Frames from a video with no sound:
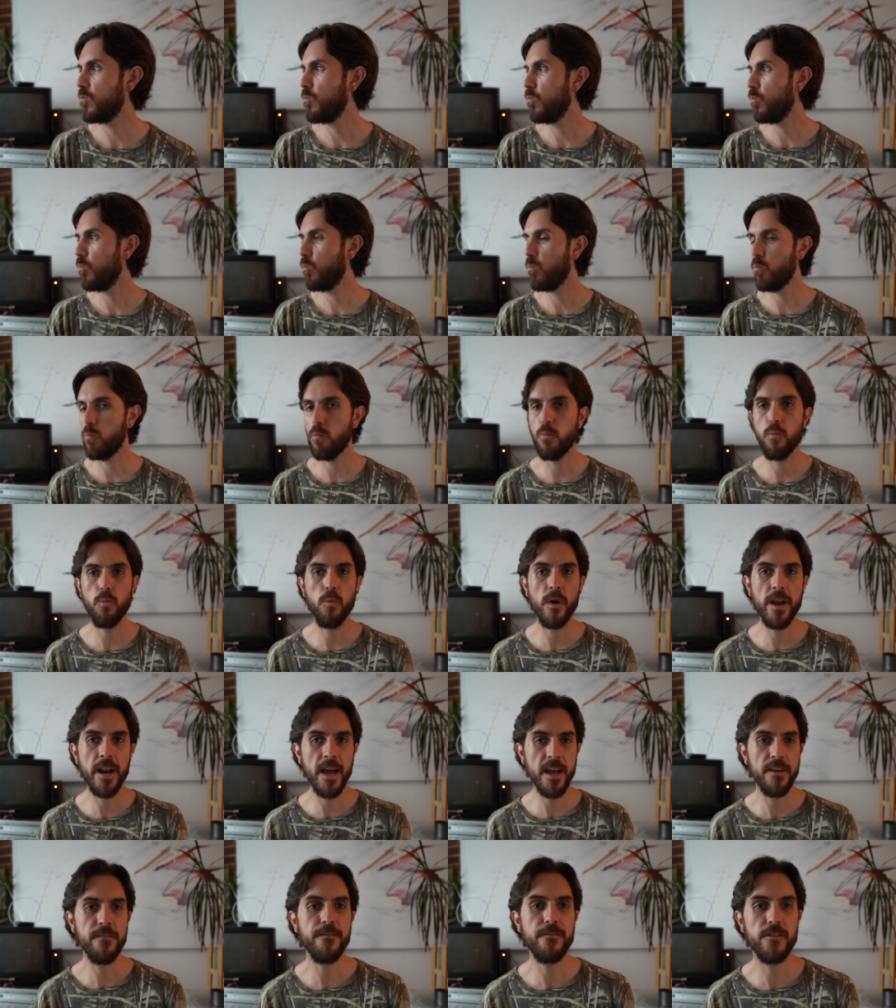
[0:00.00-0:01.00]
when
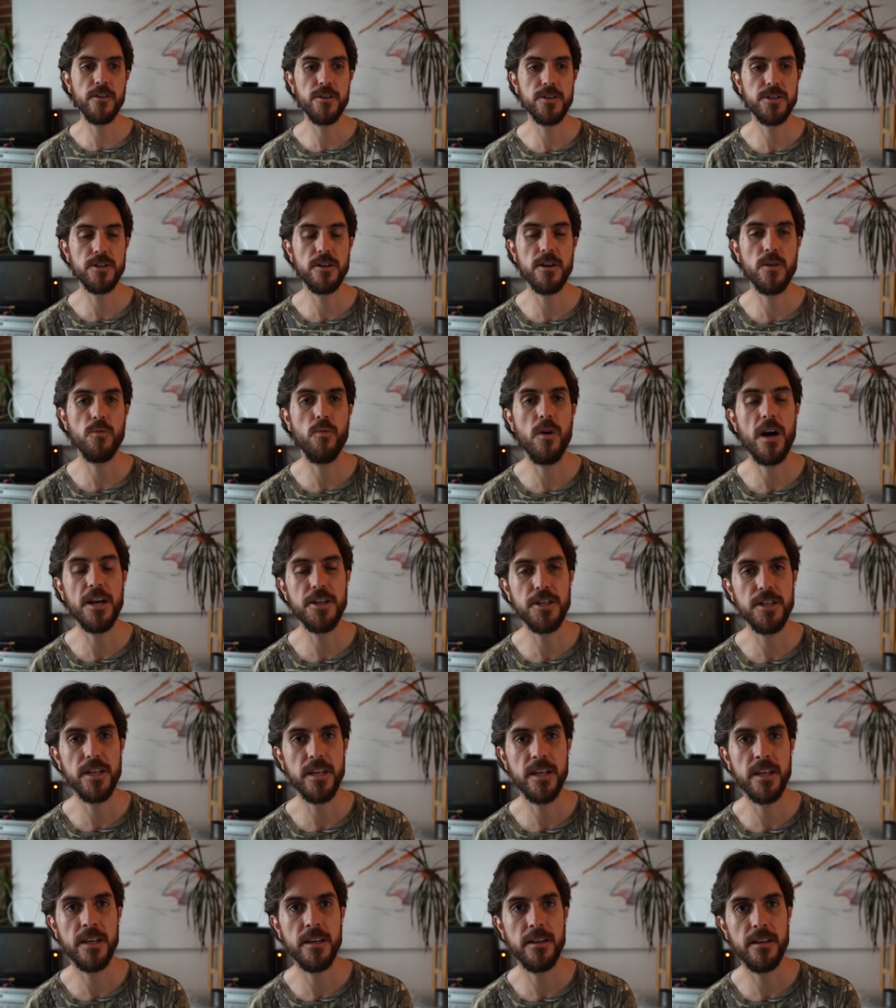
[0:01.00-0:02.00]
I first started
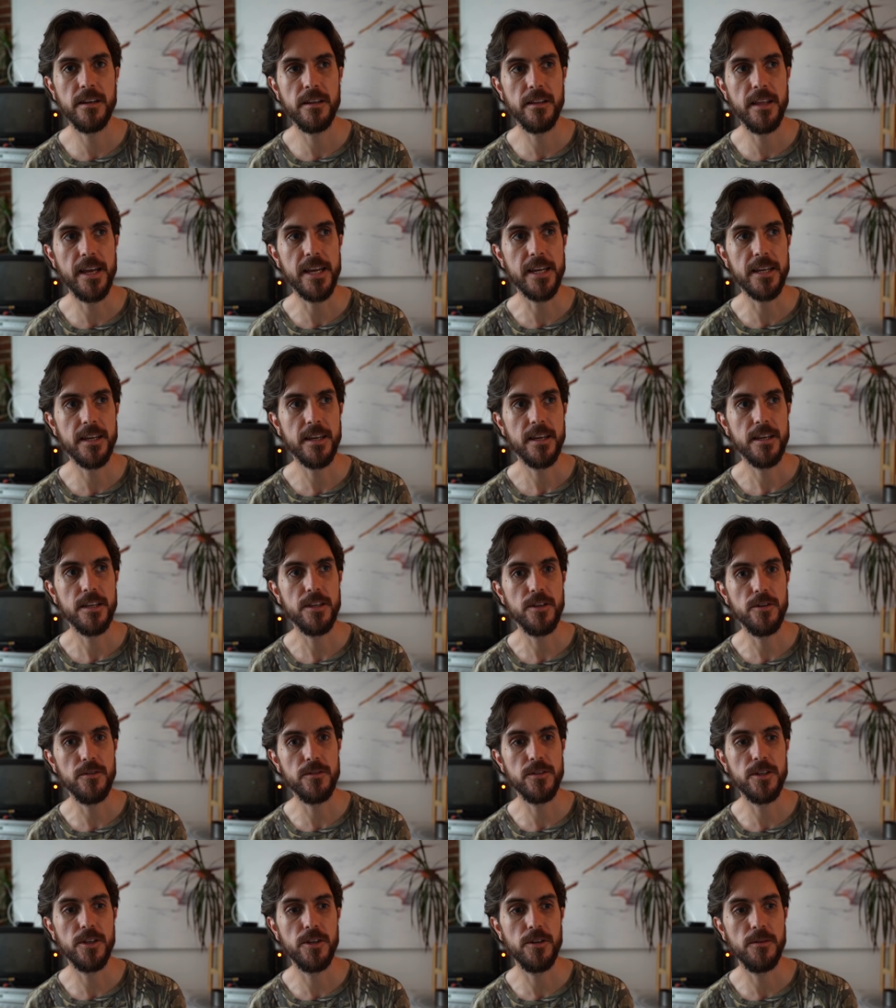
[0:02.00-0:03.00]
watching like
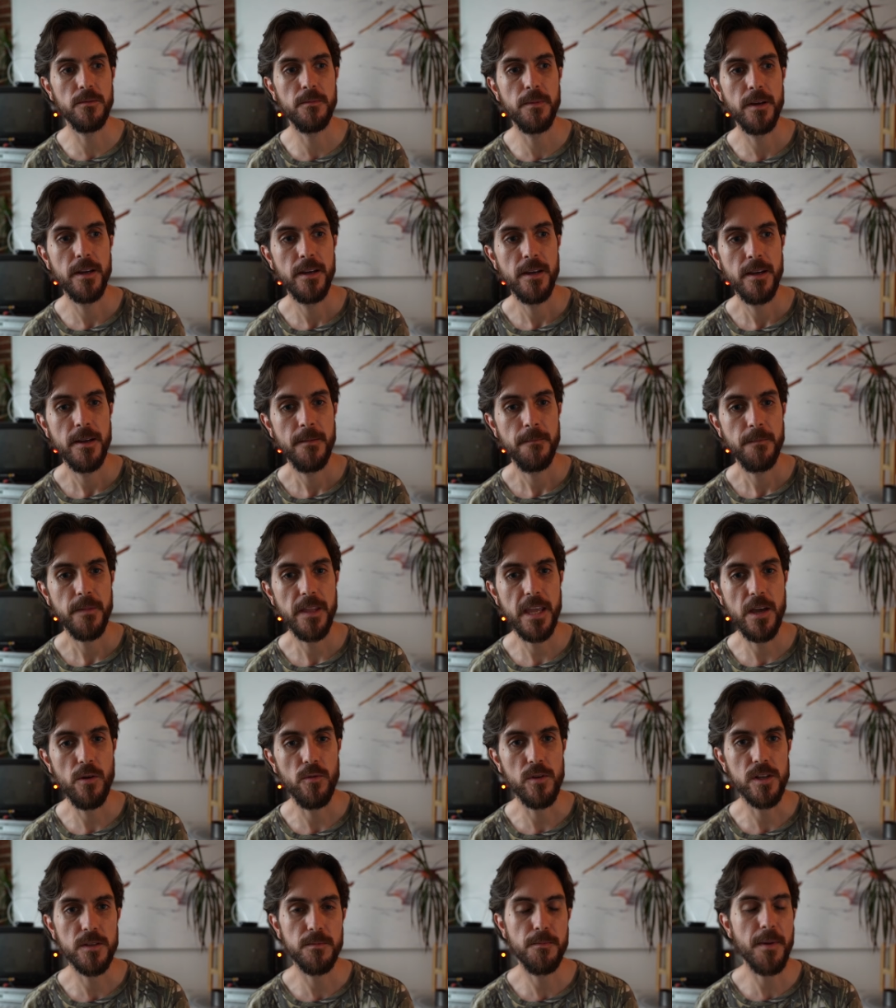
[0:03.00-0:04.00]
YouTube, it
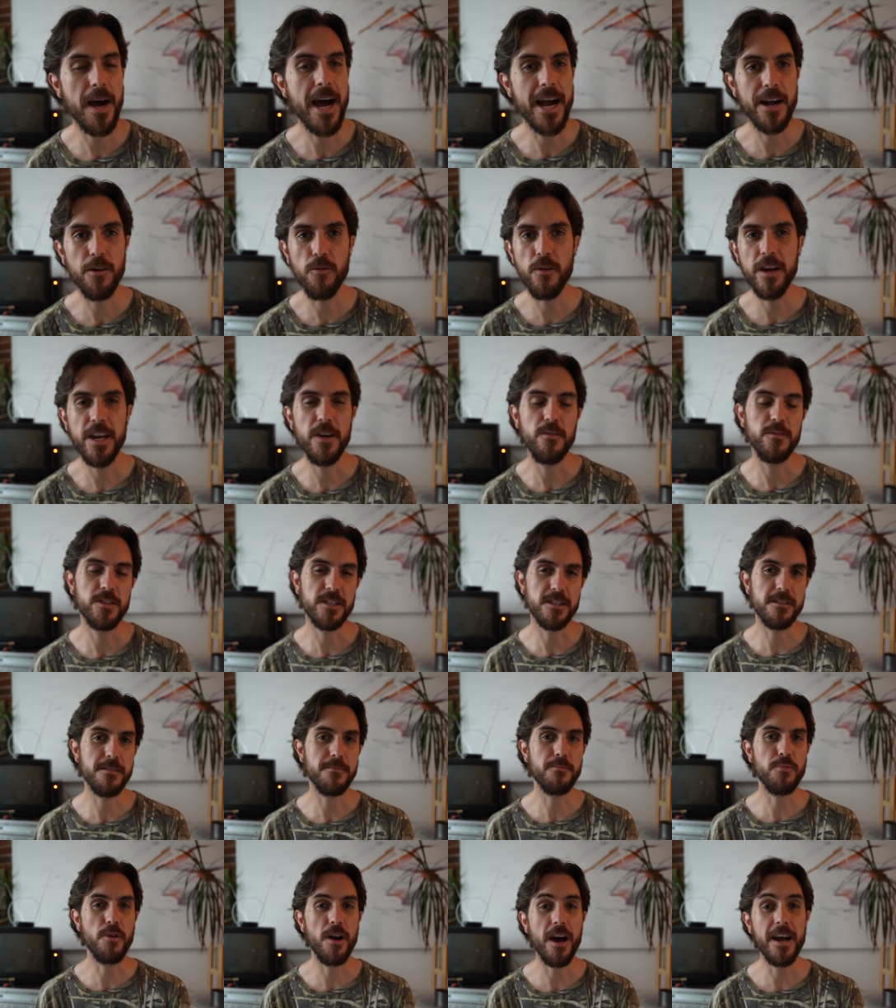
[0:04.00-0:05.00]
was back when it was the
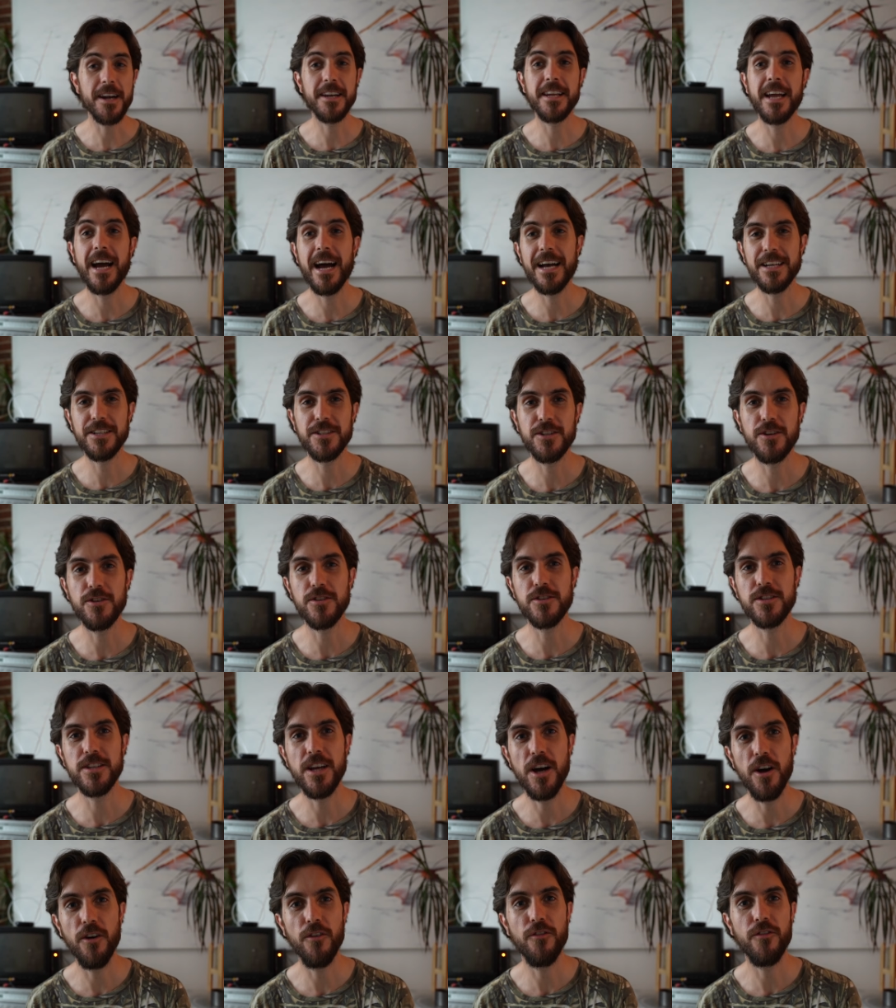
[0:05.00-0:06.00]
broadcast
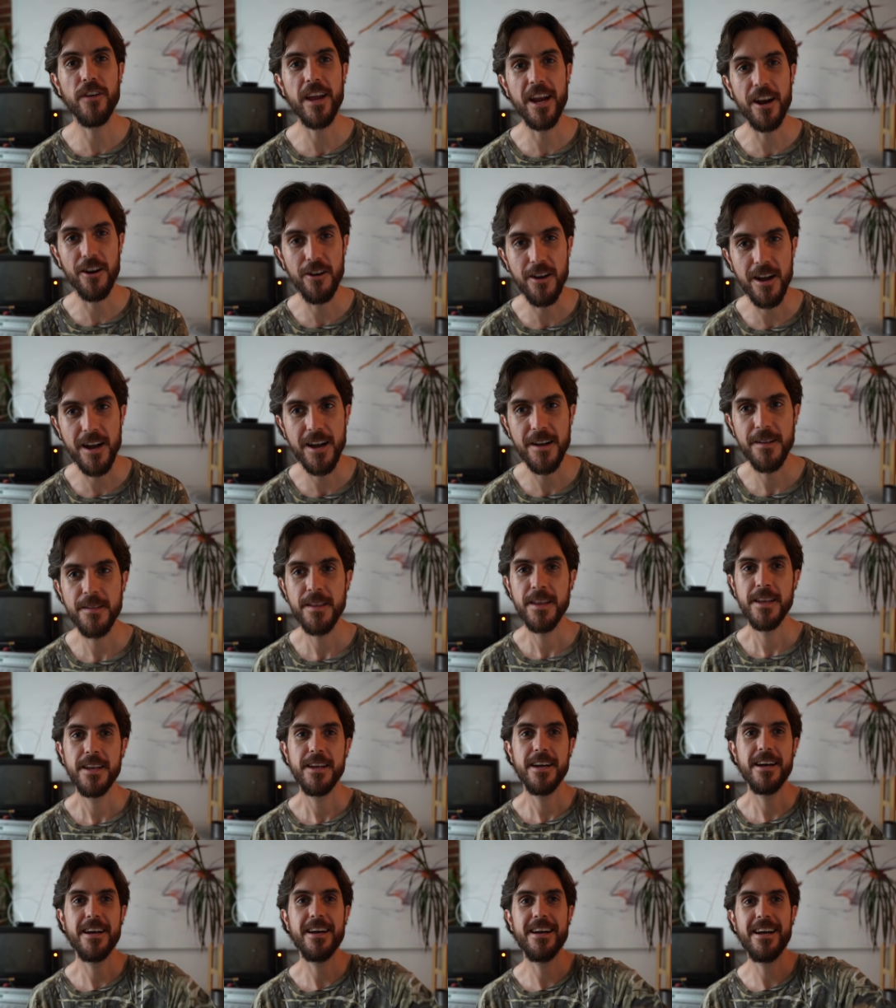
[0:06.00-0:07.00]
yourself era.
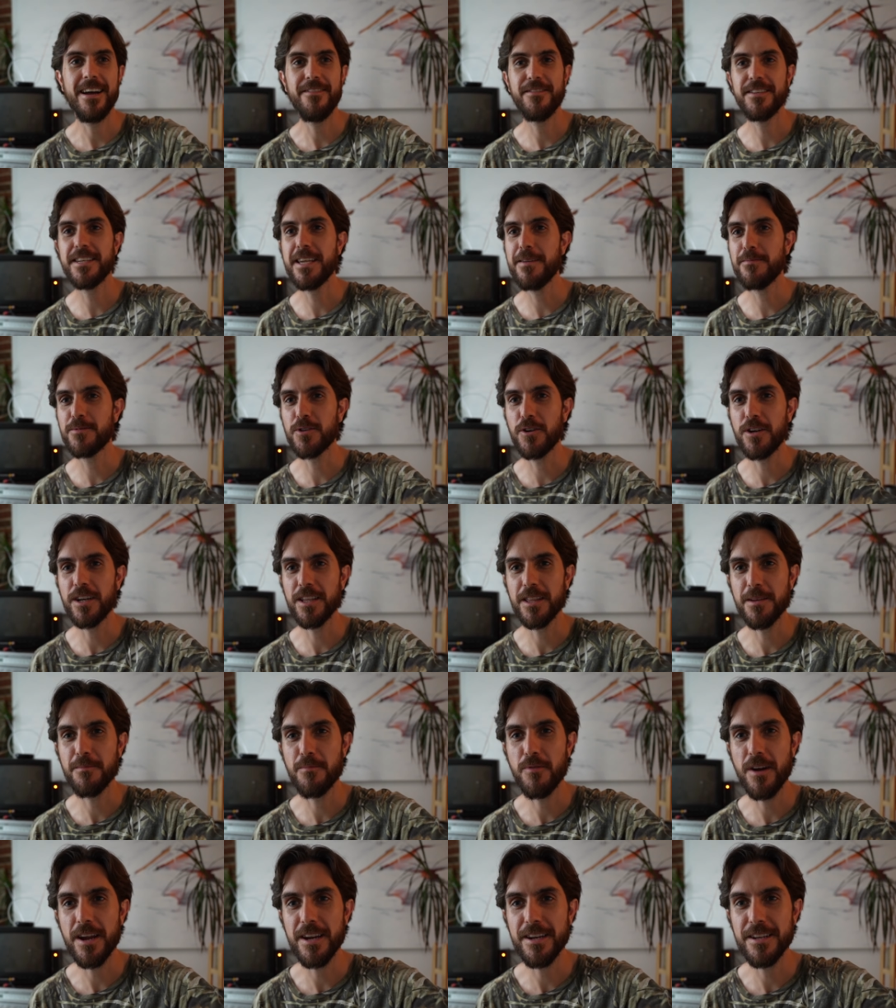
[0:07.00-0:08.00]
I have to keep turning the
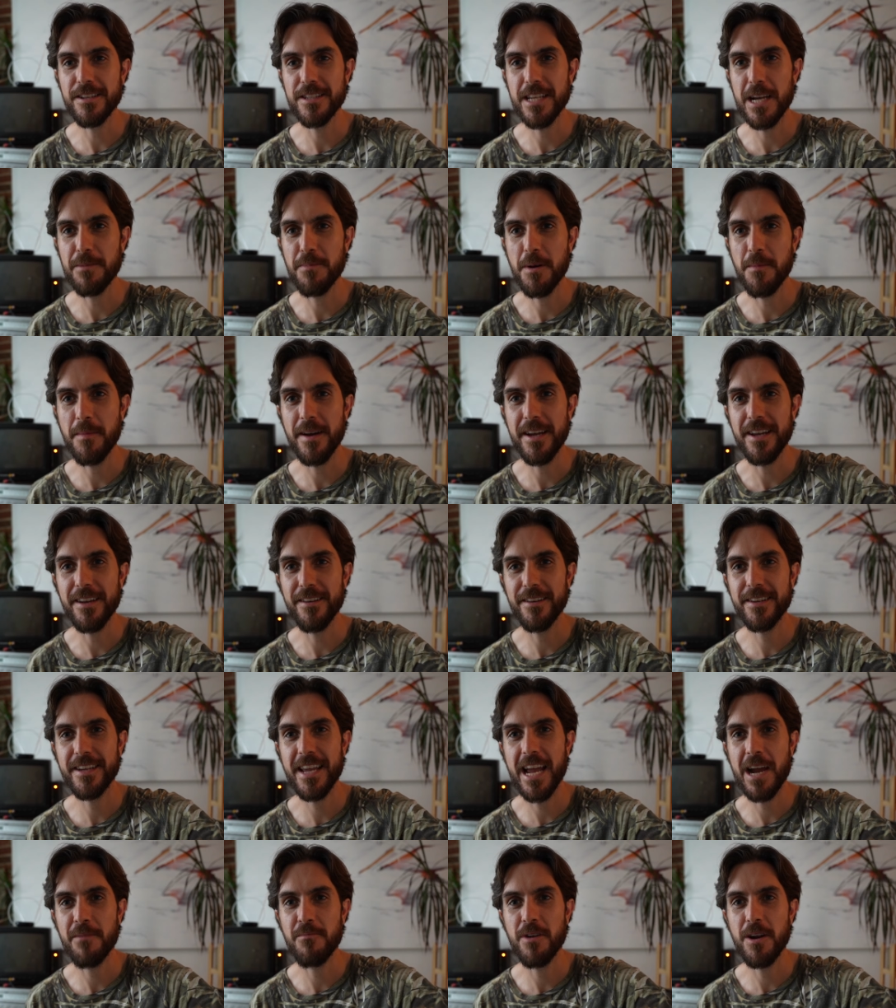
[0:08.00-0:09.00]
brightness up on my
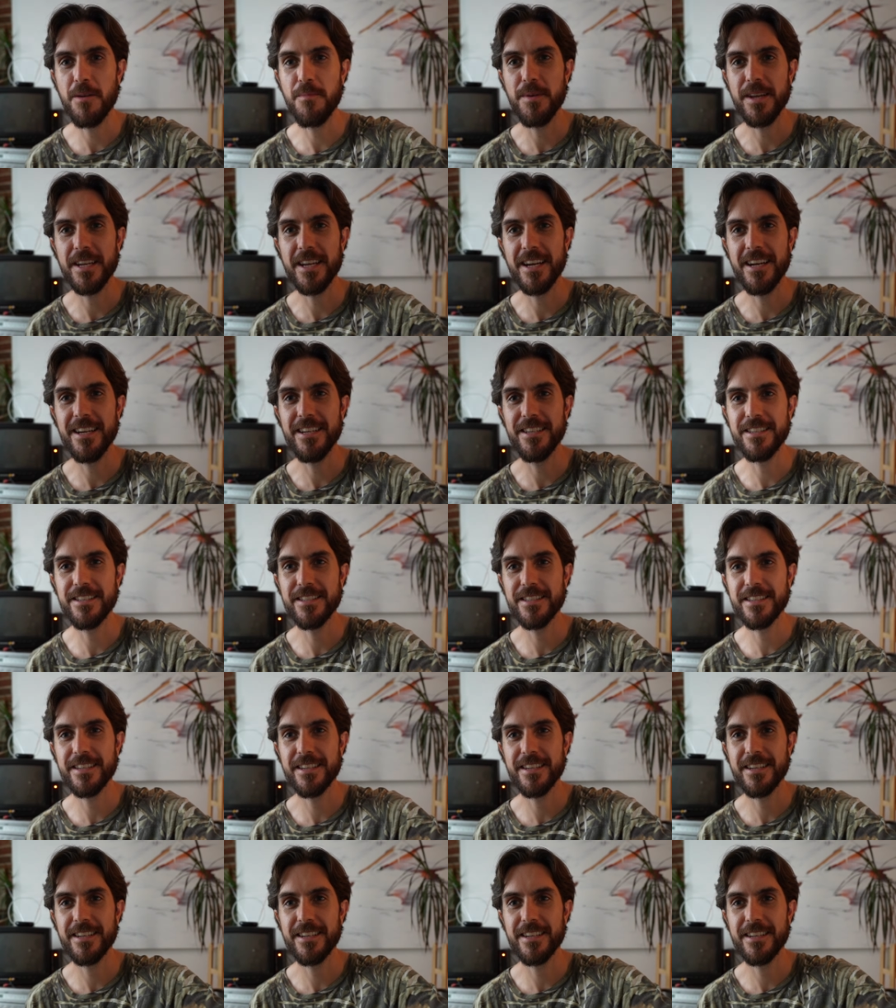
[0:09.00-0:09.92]
camera because